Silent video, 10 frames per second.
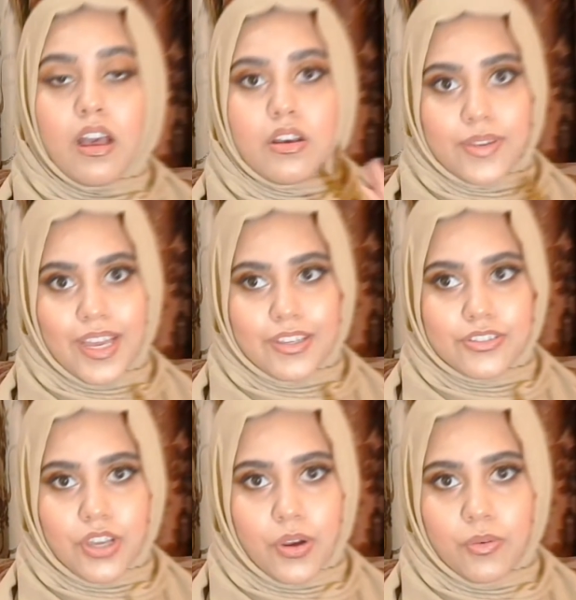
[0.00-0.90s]
Okay,
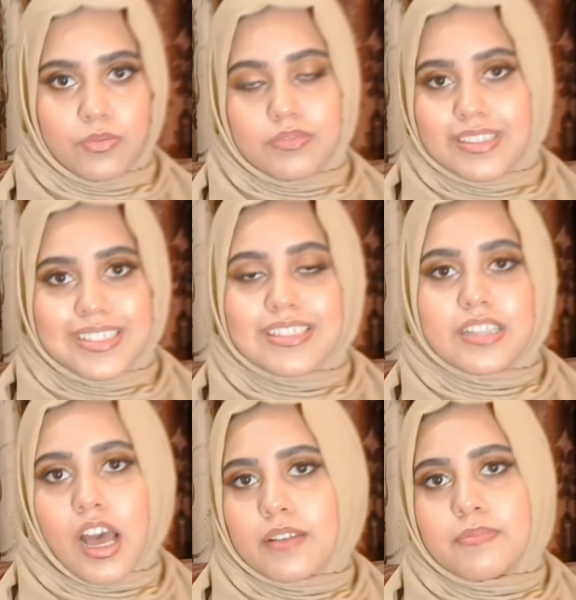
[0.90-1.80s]
so this is
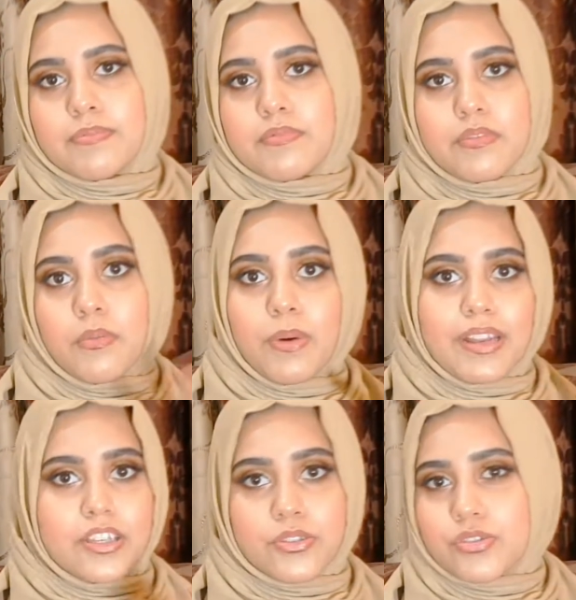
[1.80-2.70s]
not what
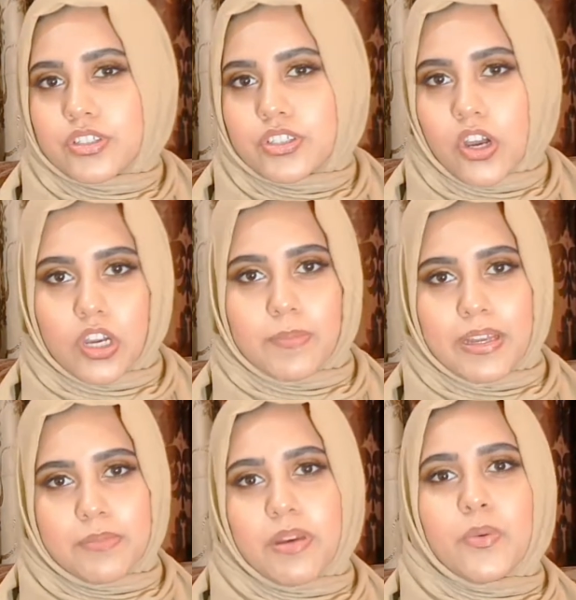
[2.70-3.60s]
I usually talk
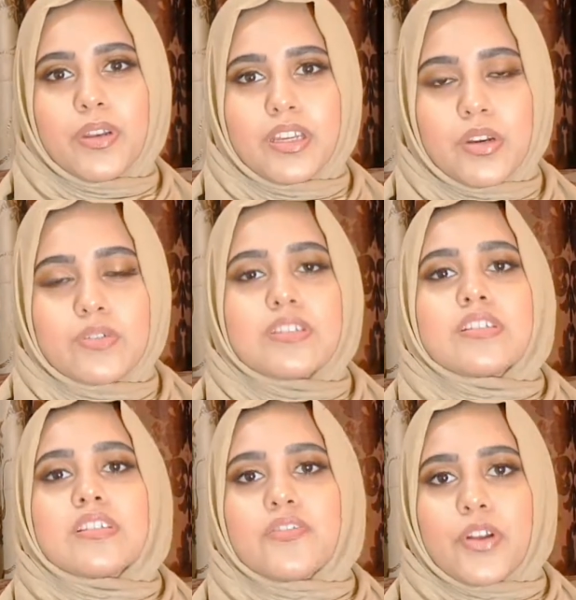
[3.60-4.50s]
about in my videos.
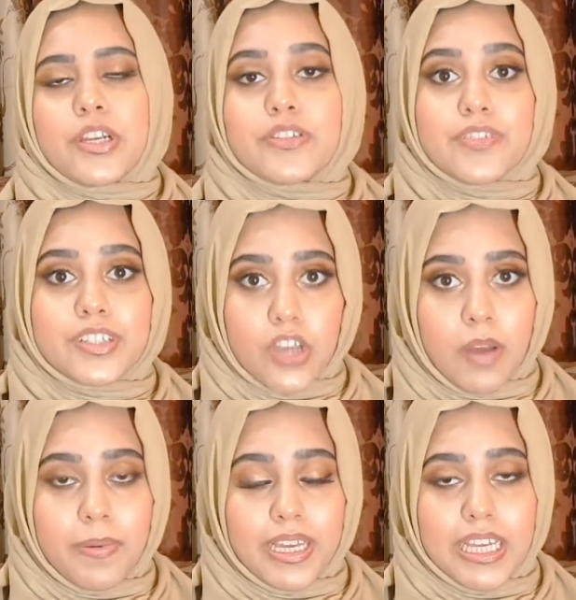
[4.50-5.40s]
This is a very different
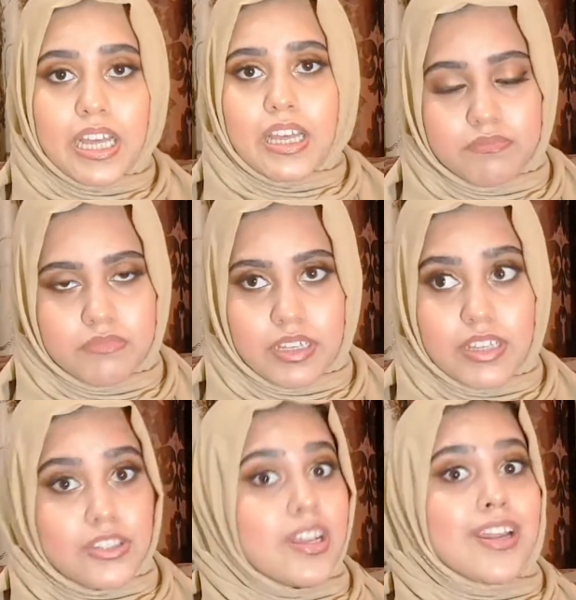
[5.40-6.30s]
topic.
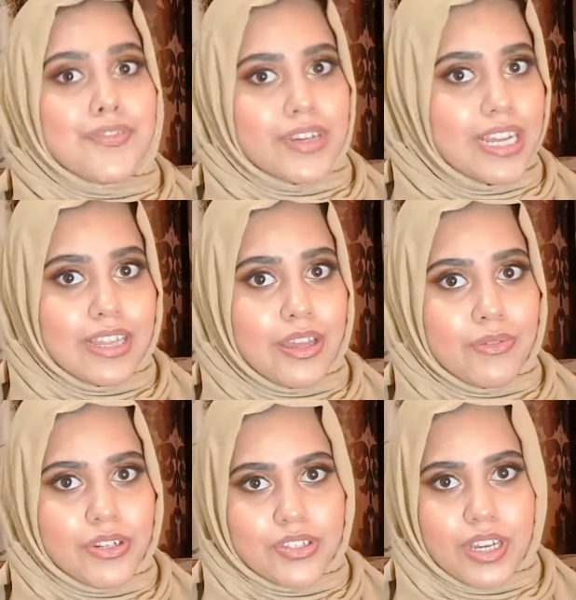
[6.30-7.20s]
It's not every day
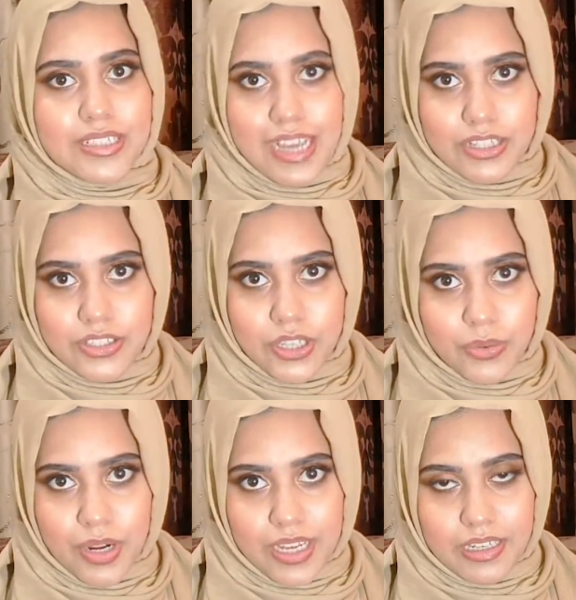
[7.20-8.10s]
that Russia attacks
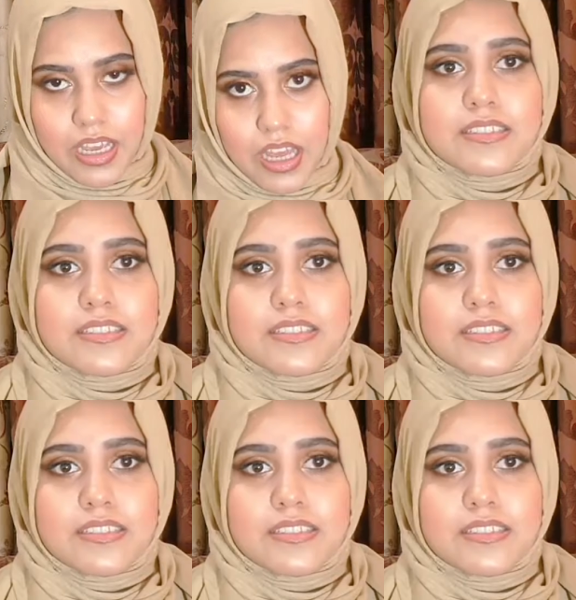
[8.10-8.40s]
Ukraine.